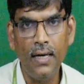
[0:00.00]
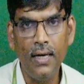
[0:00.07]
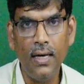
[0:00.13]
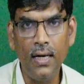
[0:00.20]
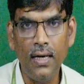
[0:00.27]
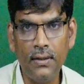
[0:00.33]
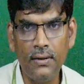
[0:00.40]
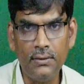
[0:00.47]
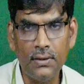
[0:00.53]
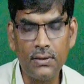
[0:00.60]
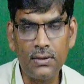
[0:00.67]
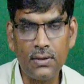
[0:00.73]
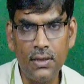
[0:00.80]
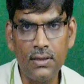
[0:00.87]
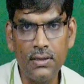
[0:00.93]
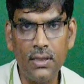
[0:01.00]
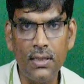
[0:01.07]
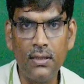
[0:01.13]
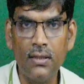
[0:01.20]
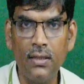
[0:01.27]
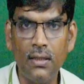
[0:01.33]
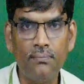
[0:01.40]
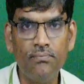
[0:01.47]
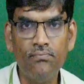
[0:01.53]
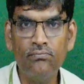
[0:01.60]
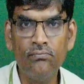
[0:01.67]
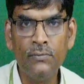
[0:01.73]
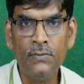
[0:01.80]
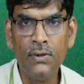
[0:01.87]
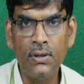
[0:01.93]
the steady state
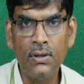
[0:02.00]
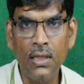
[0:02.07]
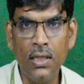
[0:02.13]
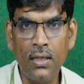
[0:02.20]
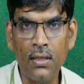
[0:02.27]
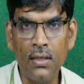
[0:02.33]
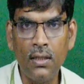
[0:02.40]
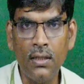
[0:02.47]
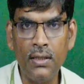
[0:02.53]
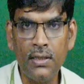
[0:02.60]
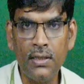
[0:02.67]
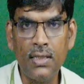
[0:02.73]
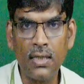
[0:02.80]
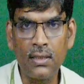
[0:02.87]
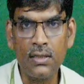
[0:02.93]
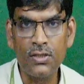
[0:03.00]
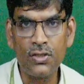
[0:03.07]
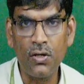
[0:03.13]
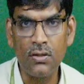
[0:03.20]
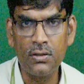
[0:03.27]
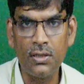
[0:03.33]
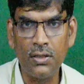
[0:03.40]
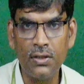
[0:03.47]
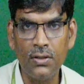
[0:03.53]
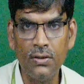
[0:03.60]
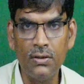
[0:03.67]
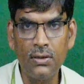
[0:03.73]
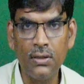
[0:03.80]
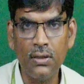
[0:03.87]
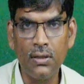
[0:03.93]
there it is active short circuit,